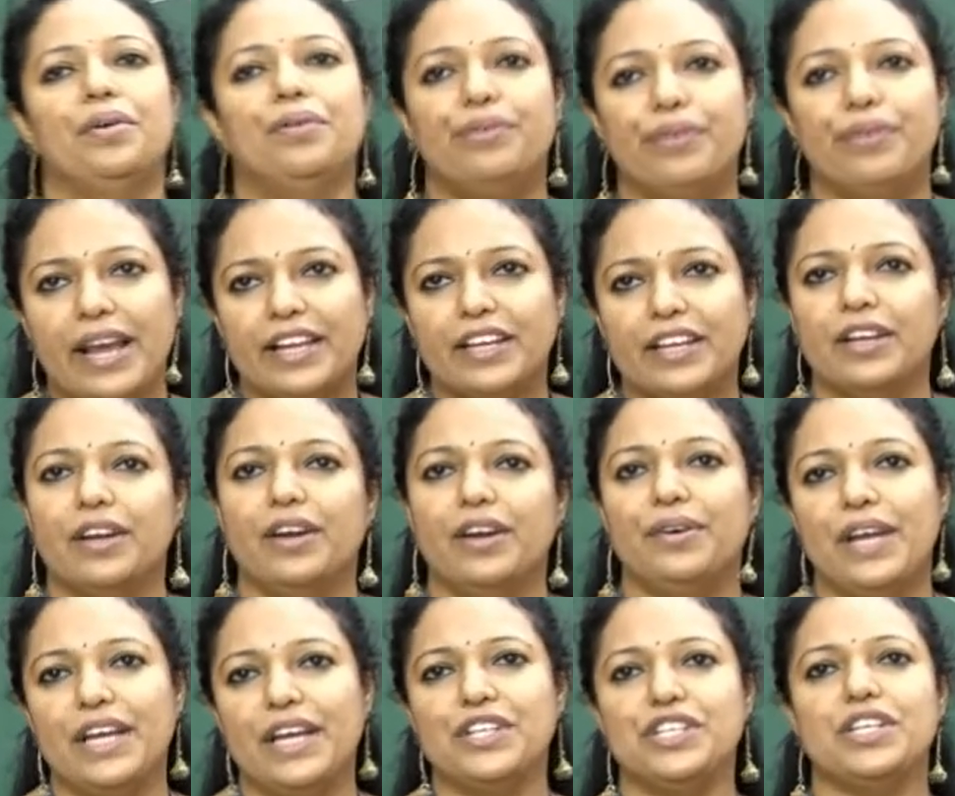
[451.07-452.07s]

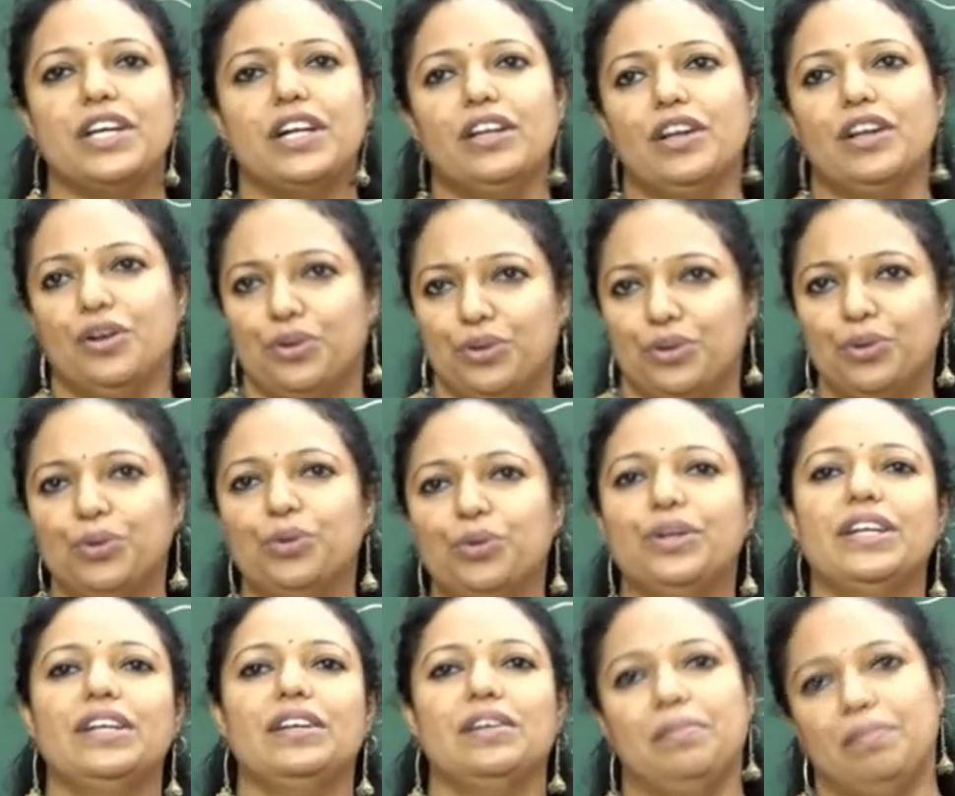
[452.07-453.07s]
regional
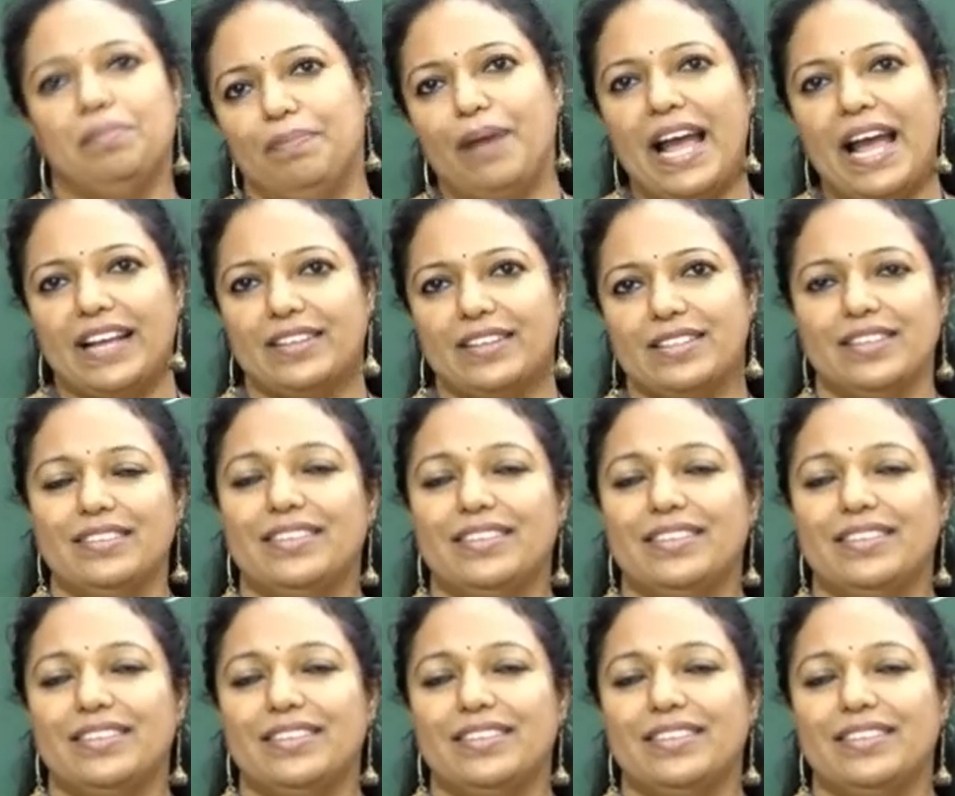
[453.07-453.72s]
rural banks.